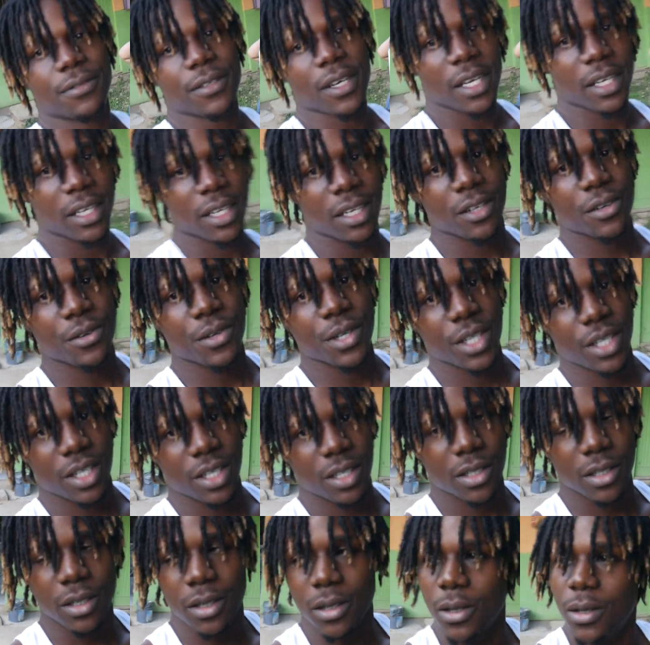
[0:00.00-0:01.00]
Finally reached.
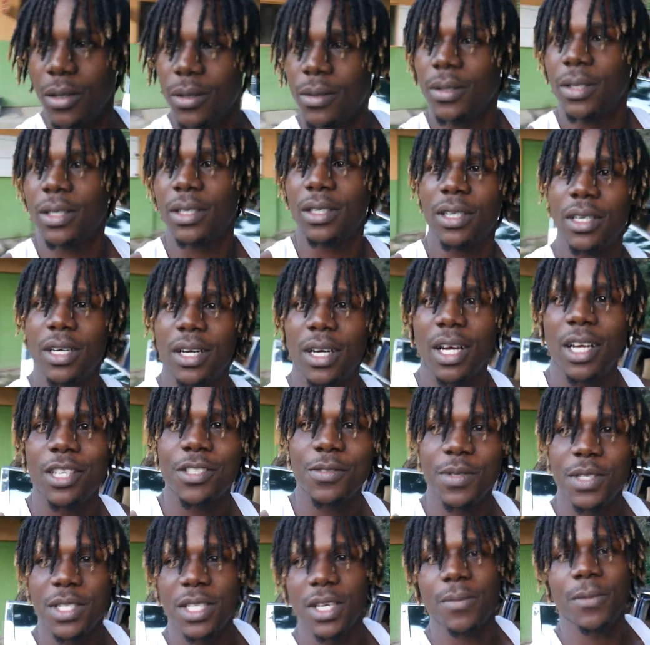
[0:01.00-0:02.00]
So, as
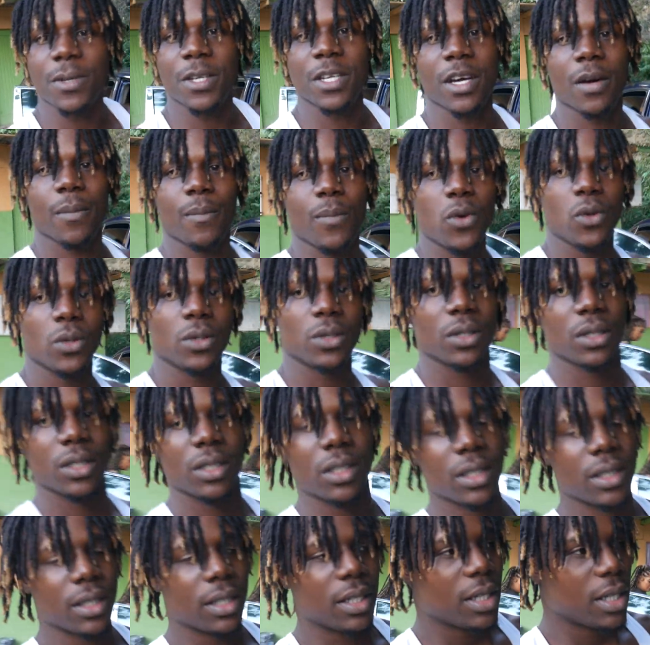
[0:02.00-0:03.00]
we say, we in a Bun.
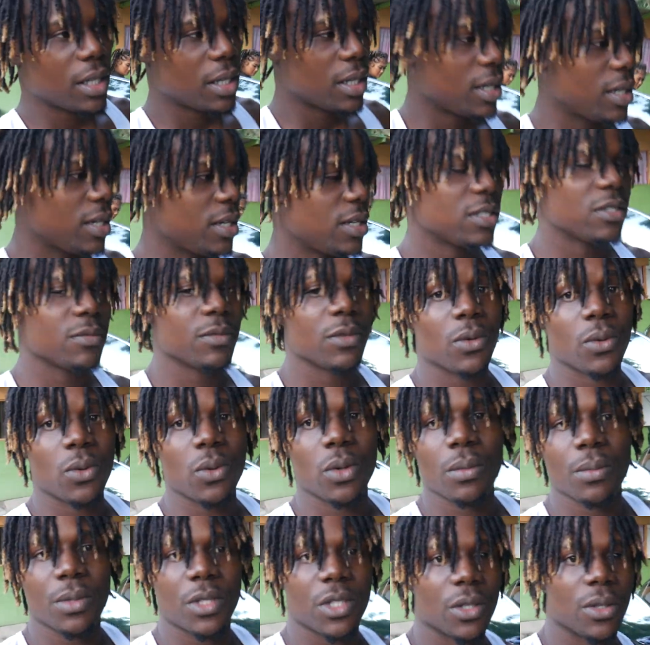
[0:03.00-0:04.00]
It's in my
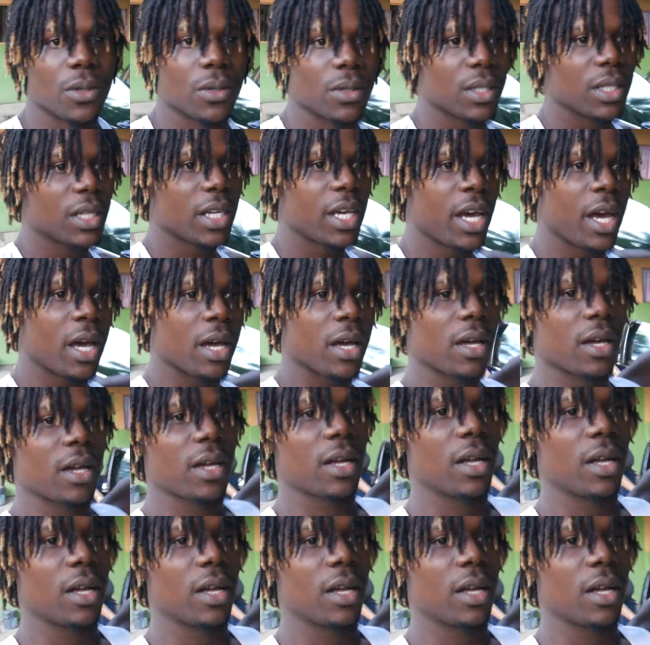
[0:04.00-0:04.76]
hometown. Yeah.